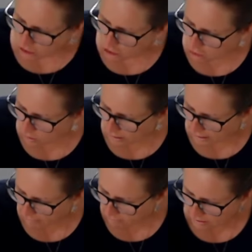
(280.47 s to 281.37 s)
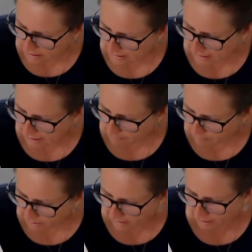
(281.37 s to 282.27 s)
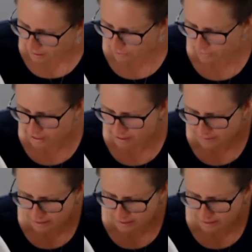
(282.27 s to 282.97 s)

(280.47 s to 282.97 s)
sugar and vanilla and cream.